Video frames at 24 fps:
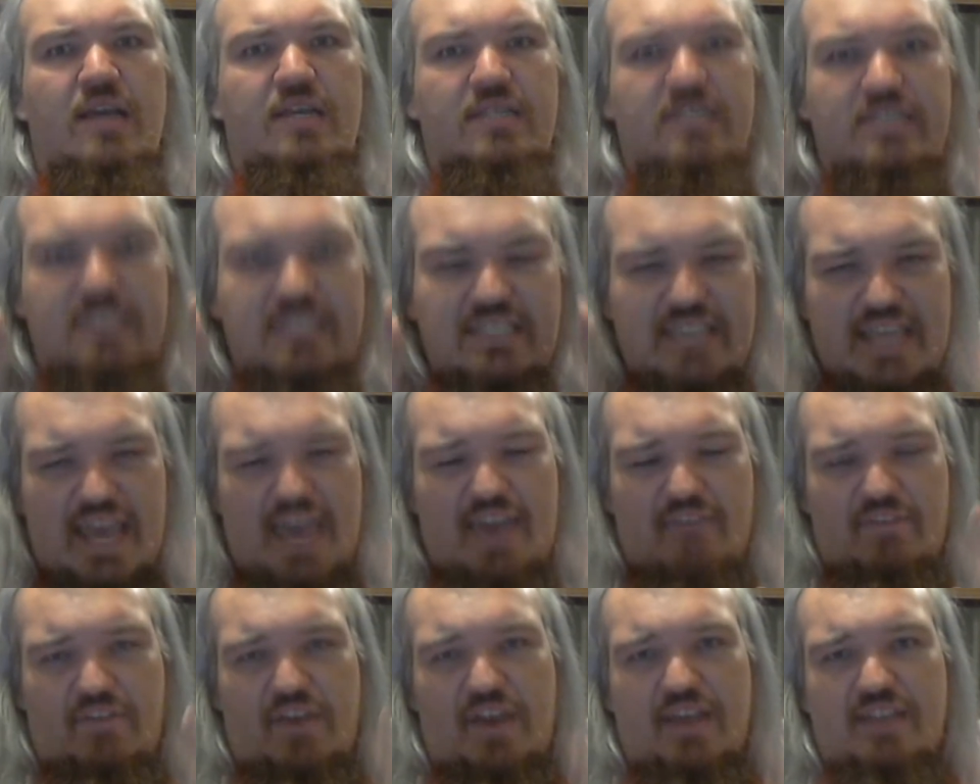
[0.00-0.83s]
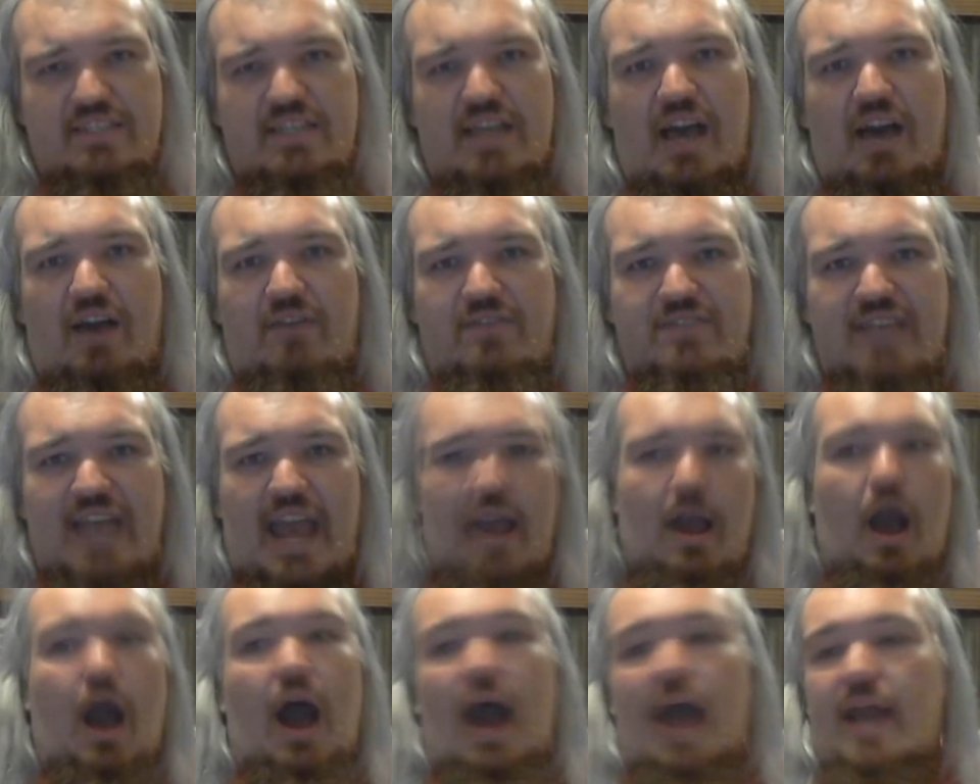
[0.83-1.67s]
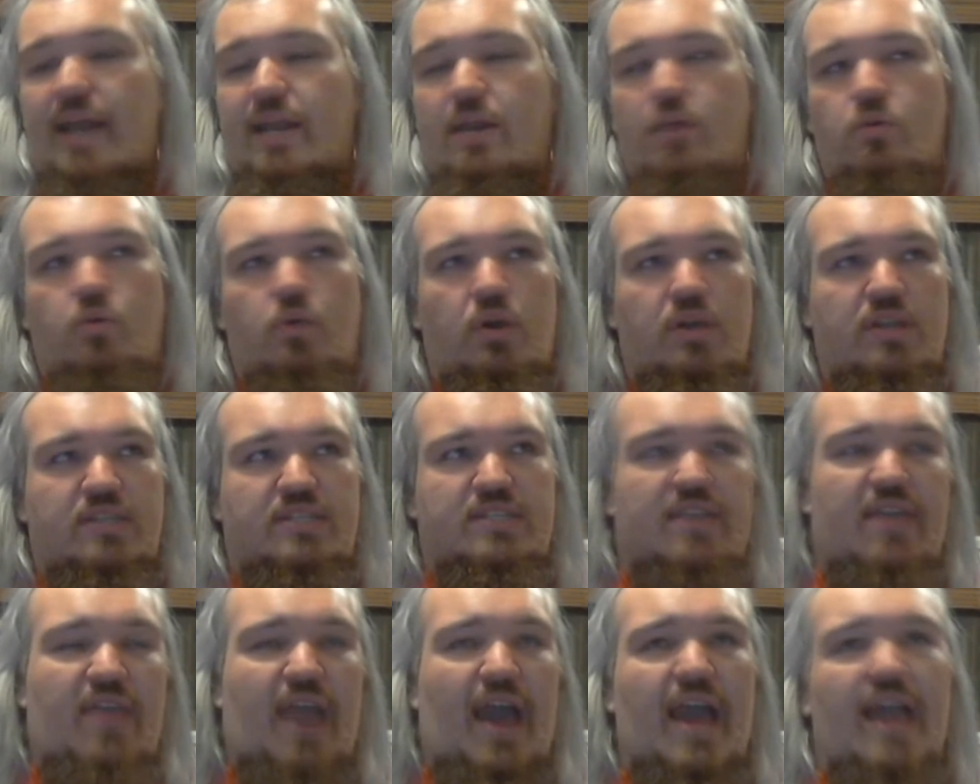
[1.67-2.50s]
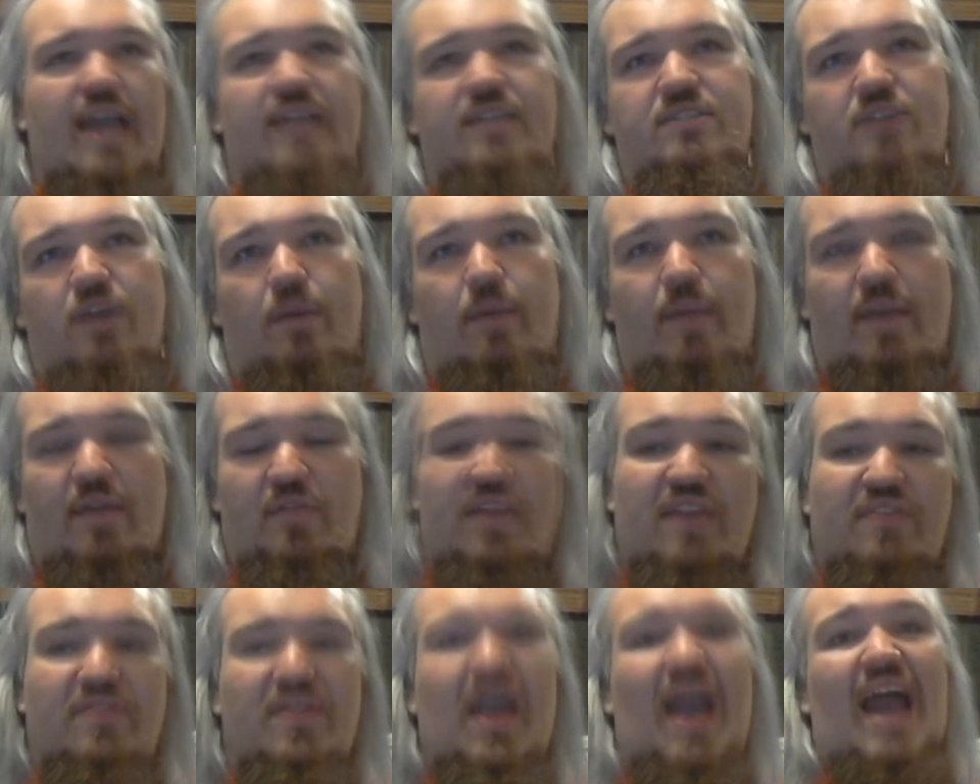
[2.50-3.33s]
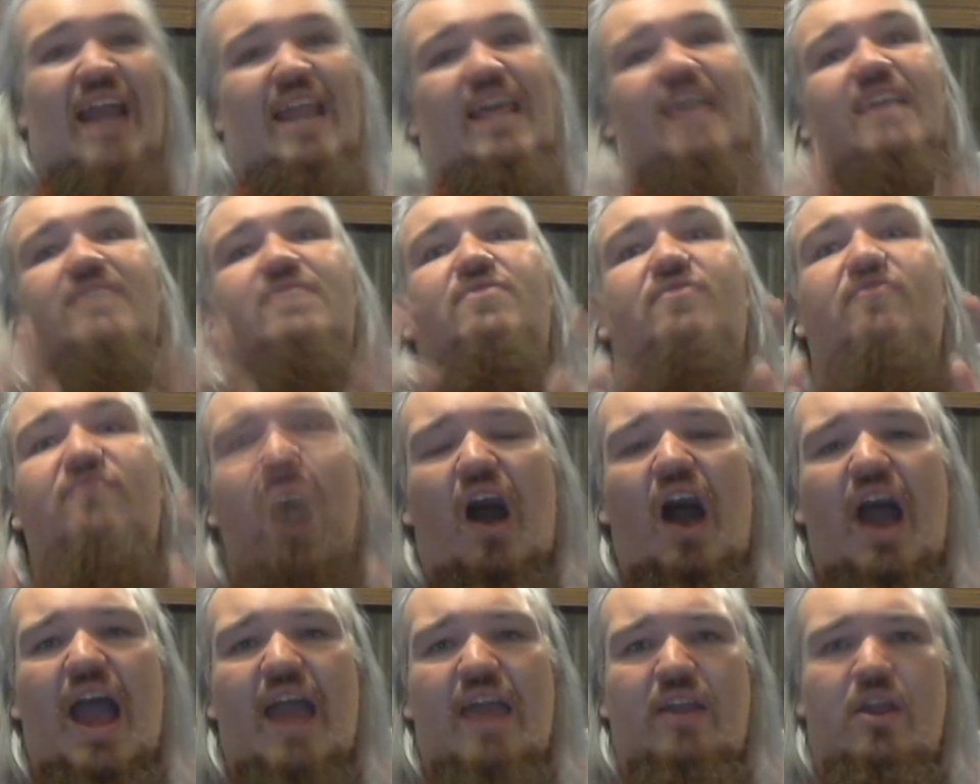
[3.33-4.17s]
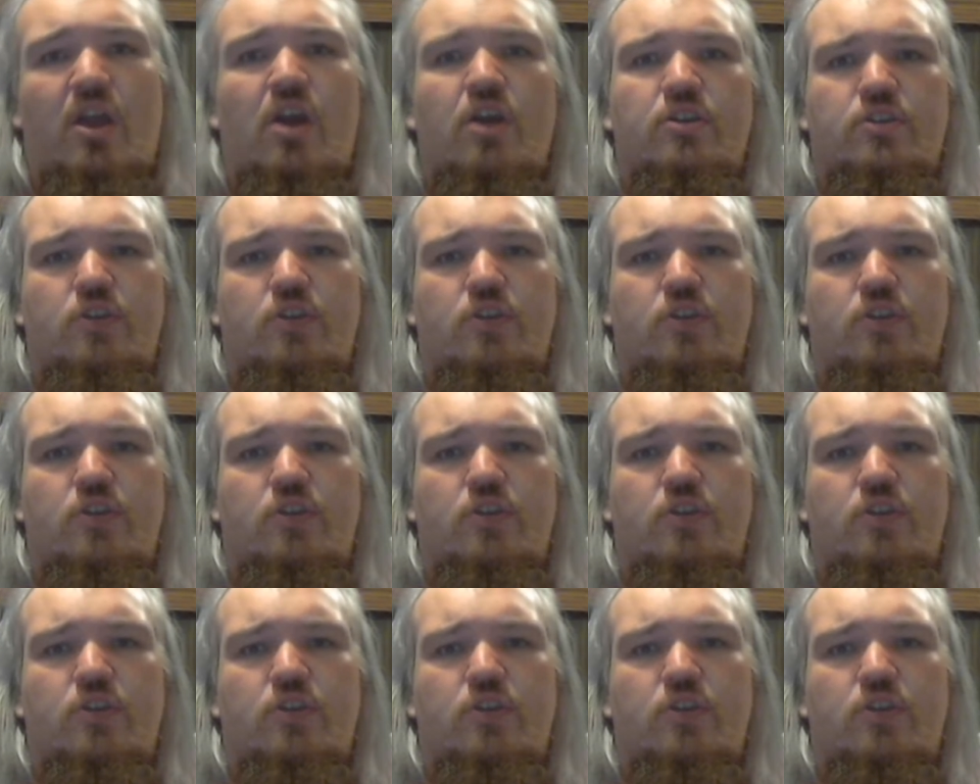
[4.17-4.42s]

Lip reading: See it for yourself. Say, I didn't want to see that. It's not my thing. That is fine.